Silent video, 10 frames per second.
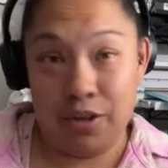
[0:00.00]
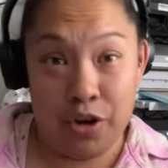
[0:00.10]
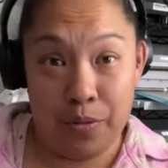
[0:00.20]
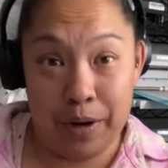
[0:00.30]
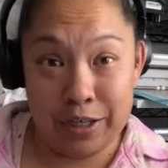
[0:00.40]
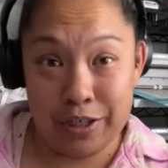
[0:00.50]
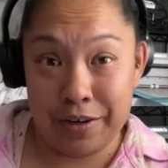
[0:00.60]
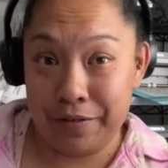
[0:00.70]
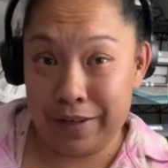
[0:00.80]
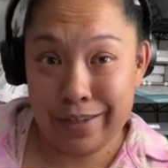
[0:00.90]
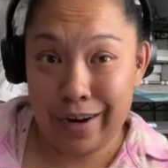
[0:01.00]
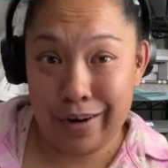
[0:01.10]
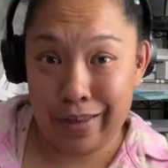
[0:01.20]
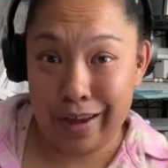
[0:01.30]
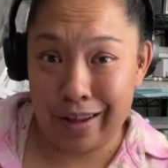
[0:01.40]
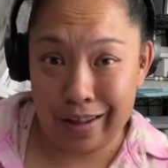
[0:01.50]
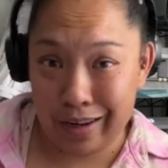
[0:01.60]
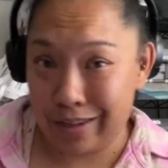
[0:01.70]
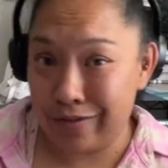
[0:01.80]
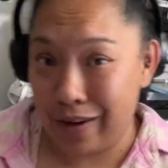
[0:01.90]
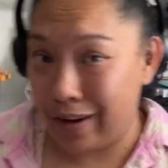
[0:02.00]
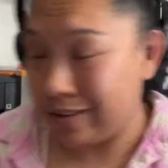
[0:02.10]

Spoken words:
No pressure. If it's not your thing, then it's fine.